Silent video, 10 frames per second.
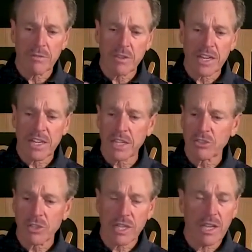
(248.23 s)

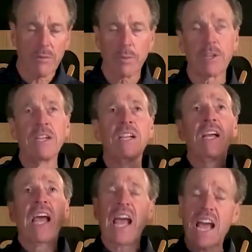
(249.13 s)
financially, everything,
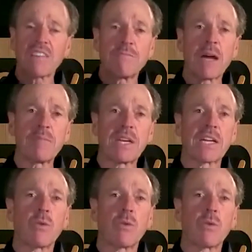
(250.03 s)
have my being.